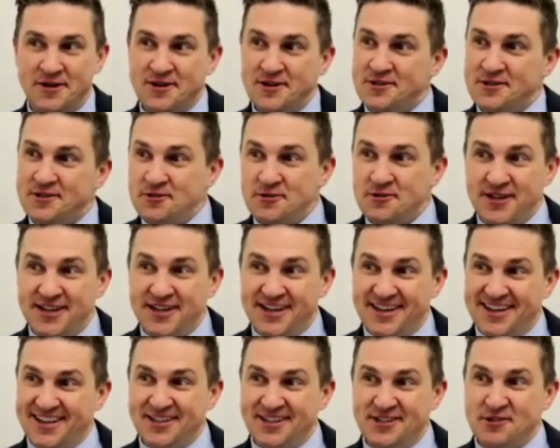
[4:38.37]
straight into
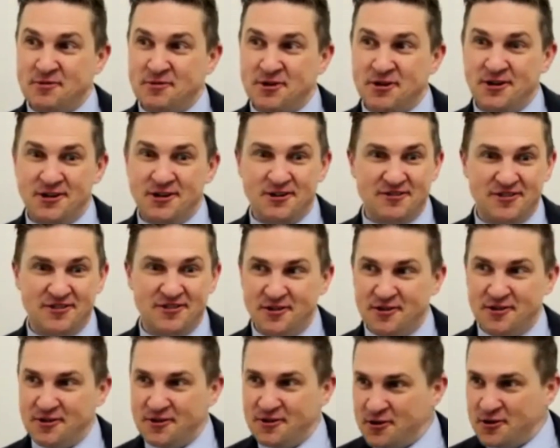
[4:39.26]
this world of, you
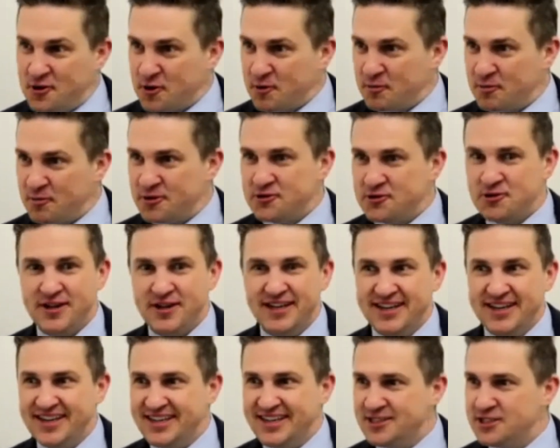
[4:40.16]
know, corporate
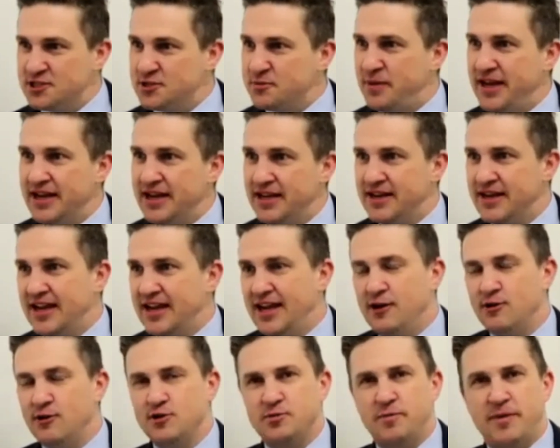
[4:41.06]
training and speaking and
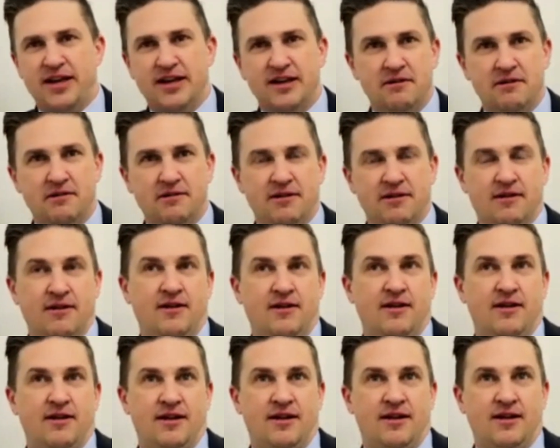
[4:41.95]
keynote speaking,
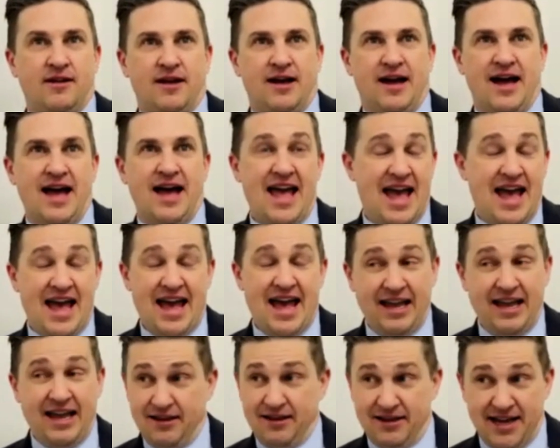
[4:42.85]

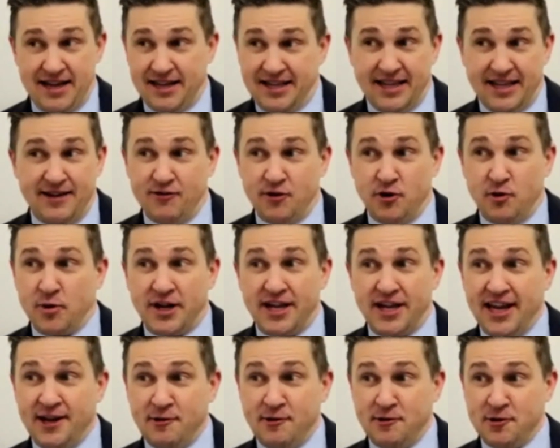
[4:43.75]
a, I didn't even know what a
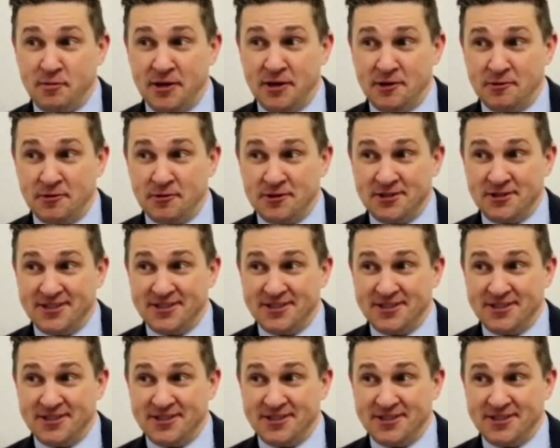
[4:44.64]
keynote speech was.